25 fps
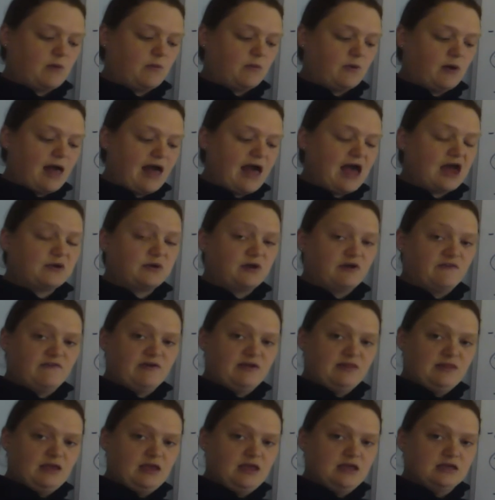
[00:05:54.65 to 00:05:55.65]
well, how do I
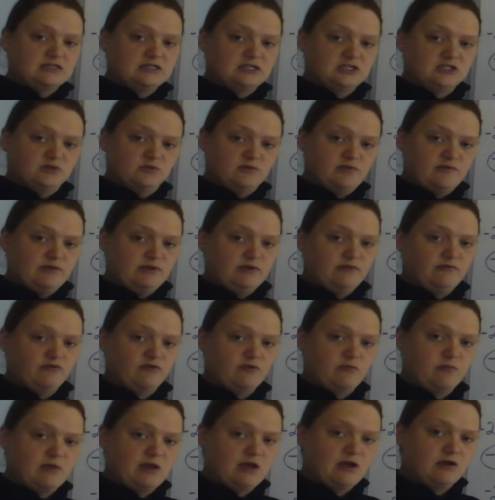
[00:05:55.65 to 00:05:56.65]
find the antiderivative
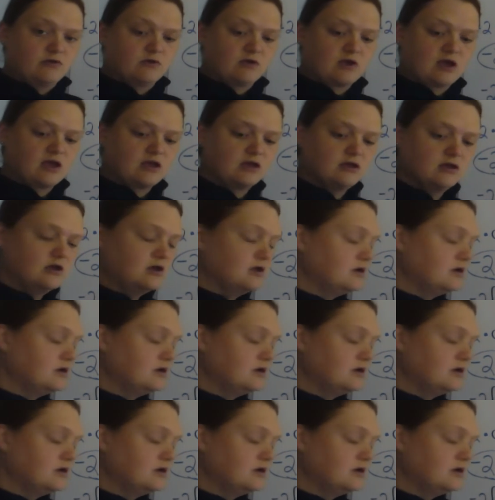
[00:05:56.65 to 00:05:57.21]
from there, okay?